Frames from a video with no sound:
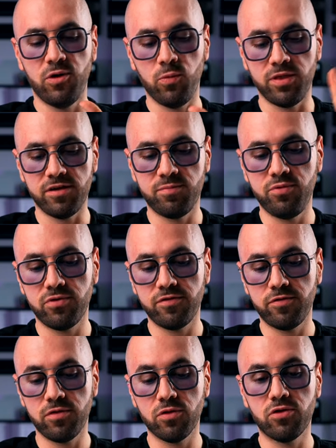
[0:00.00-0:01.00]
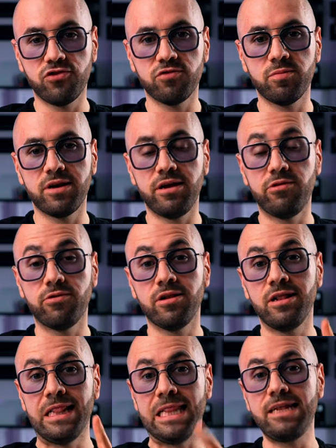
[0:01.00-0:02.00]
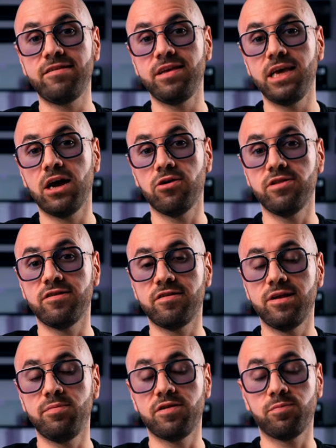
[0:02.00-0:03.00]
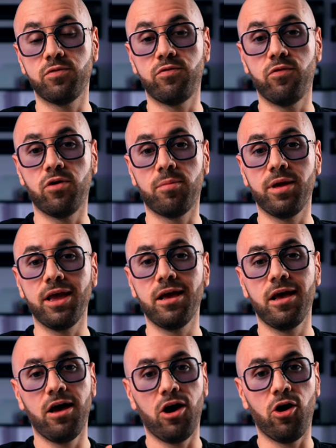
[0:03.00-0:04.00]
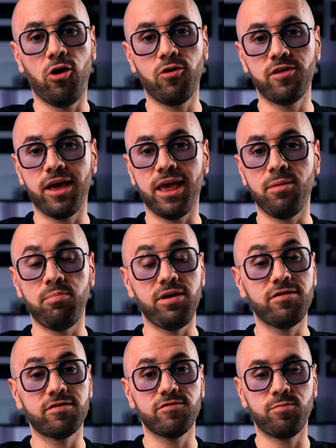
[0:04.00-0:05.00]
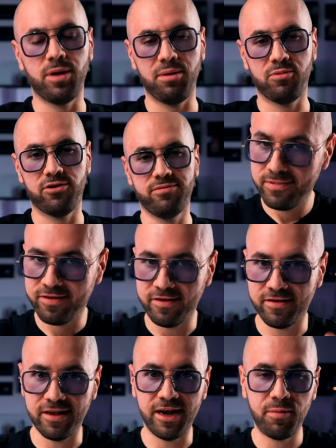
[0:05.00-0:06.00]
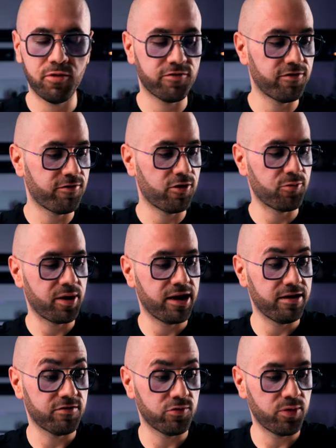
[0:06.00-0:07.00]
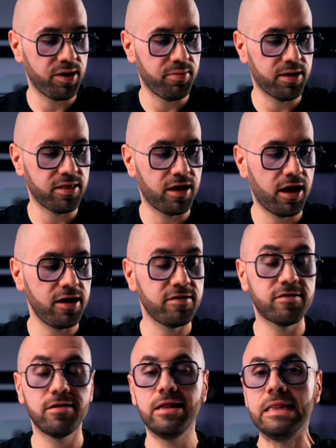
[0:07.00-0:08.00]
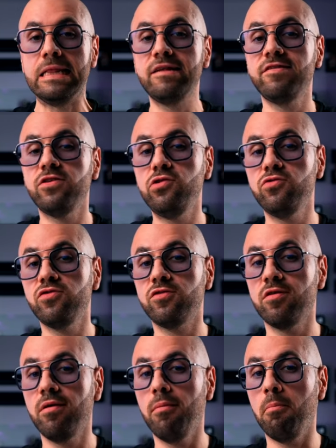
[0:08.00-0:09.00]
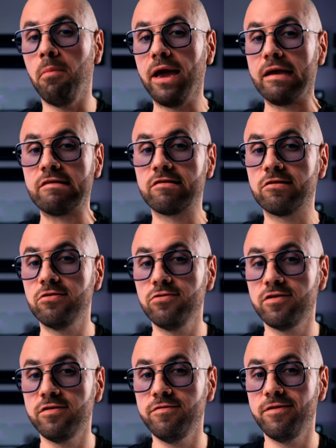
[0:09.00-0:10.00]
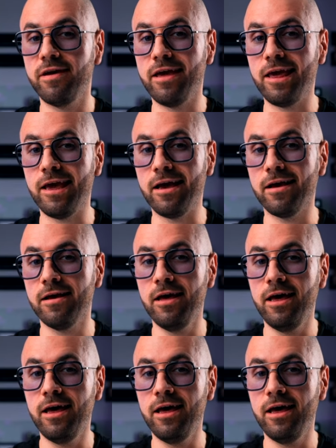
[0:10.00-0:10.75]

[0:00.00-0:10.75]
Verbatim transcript: with this beautiful, gorgeous material. Let's see how this nib is performing on a piece of paper. Since the name of the fountain pen is Arabian Nights, let's use my exclusive ink,